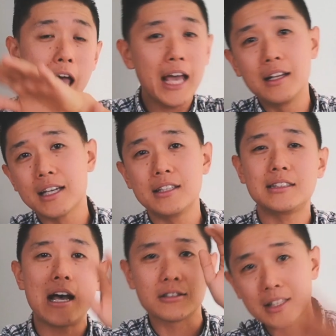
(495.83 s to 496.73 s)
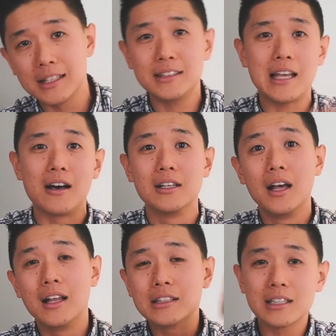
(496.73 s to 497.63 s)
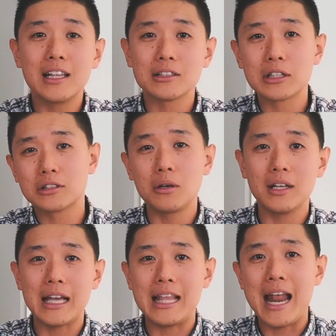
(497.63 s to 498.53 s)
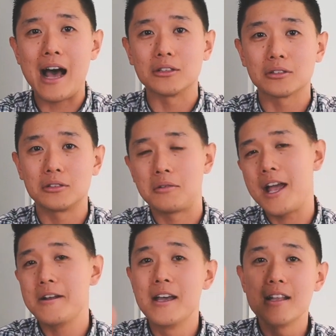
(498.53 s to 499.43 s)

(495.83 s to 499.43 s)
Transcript: hey, look at this house, look at this house. Let's go look at that house, right?